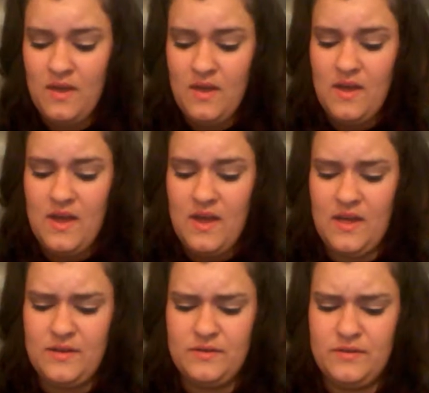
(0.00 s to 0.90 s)

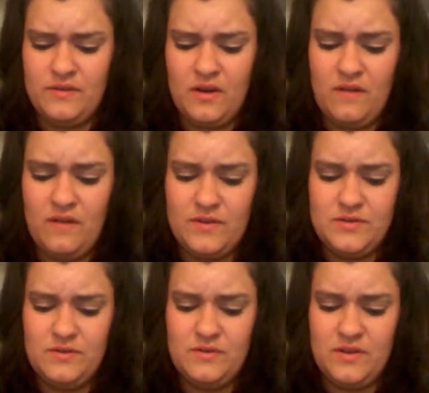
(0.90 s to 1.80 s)
And the cover to
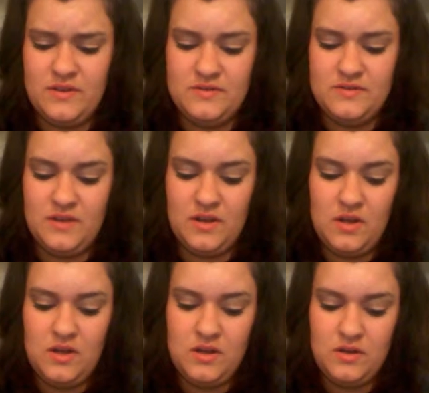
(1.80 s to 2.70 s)
it is like
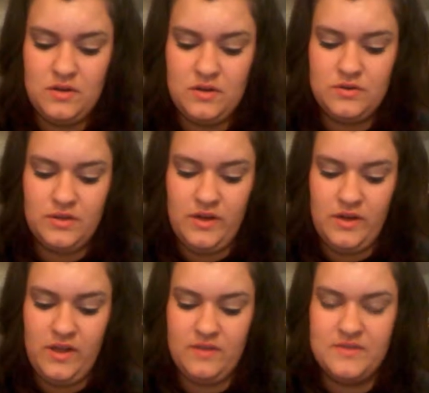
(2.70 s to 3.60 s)
dirty
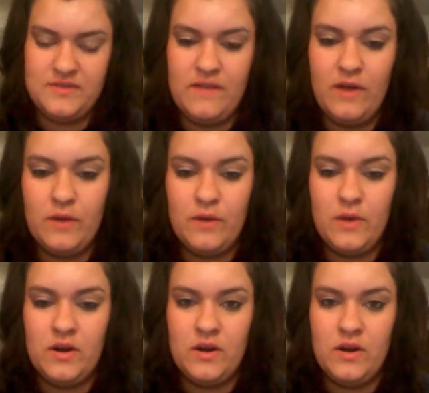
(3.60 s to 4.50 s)
because I have hard
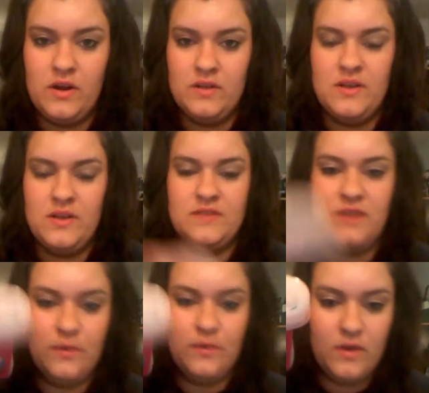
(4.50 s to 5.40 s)
water and it has
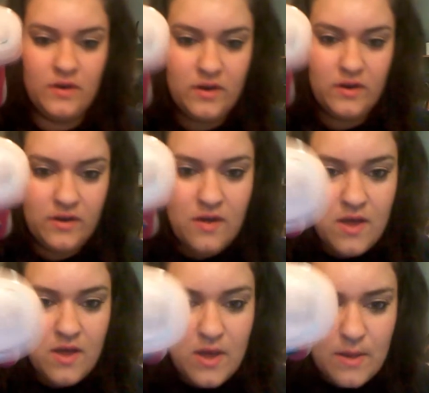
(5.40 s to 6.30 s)
hard water on it.
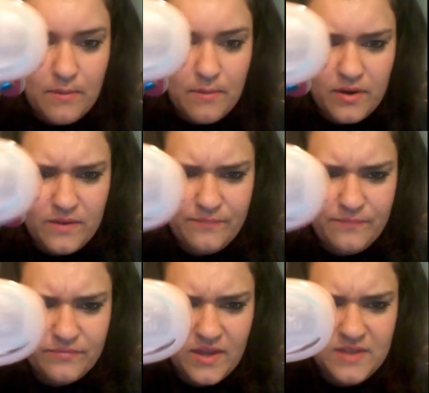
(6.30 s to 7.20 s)
But
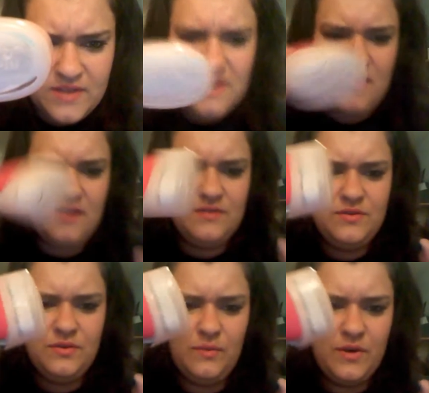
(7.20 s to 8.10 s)
it's the
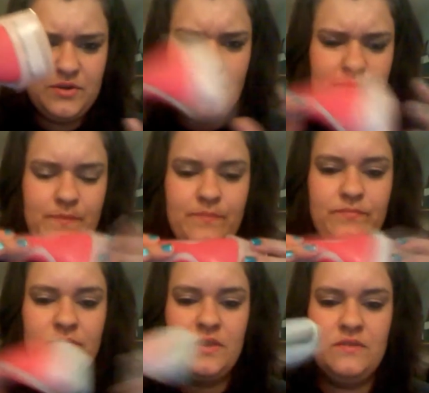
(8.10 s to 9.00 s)
Intuition,
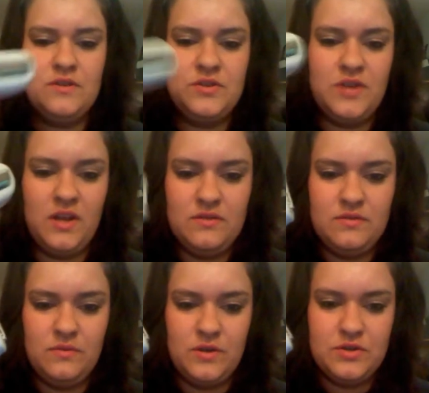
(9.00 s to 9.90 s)
the Chic
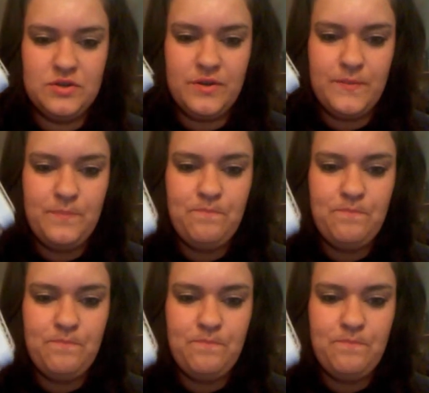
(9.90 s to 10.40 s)
Intuition.